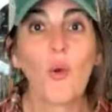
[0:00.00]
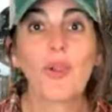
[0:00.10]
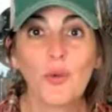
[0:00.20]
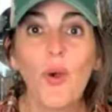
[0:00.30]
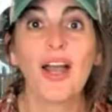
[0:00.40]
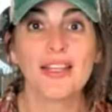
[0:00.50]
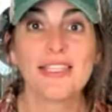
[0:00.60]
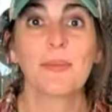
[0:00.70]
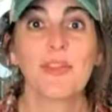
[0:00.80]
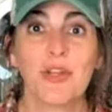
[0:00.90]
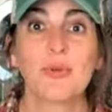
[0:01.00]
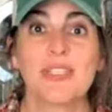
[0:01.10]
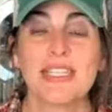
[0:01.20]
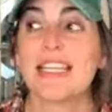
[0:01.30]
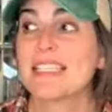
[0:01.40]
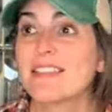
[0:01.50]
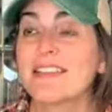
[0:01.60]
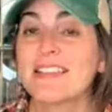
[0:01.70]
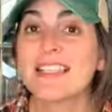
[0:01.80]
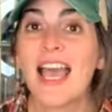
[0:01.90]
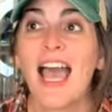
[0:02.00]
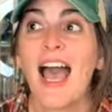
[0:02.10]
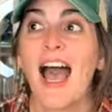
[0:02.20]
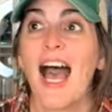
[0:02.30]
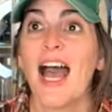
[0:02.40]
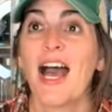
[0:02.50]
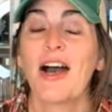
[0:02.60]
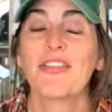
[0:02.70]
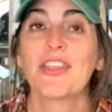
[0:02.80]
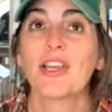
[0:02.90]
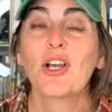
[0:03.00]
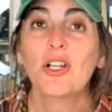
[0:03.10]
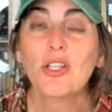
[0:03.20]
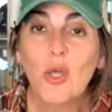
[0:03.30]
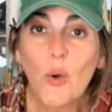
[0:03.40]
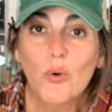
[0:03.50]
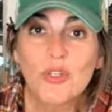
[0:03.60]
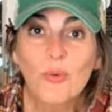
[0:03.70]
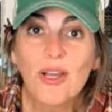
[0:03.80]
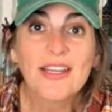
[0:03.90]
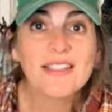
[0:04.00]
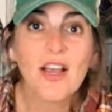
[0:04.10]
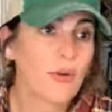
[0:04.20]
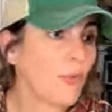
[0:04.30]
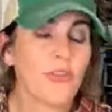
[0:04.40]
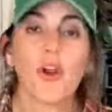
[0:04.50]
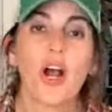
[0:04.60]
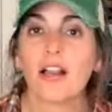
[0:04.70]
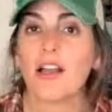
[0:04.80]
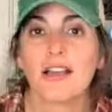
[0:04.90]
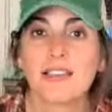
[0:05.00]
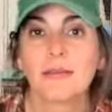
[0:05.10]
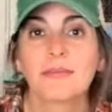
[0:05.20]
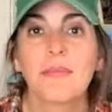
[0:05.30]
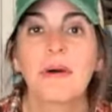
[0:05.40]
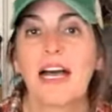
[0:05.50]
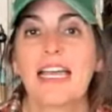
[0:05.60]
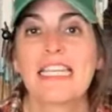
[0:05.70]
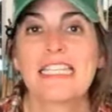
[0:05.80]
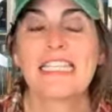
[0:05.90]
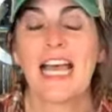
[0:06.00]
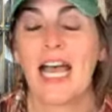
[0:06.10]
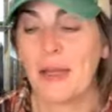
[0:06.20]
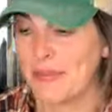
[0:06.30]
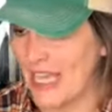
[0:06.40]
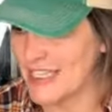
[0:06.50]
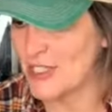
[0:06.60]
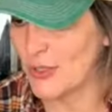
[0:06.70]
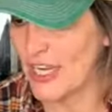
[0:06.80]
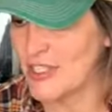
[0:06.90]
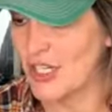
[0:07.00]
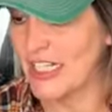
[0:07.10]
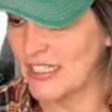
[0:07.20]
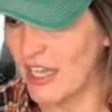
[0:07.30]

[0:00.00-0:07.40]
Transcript: going to want some of the new stencils. Uh, the cloche one is up. Well, they're all up, but um, yes, you guys are going to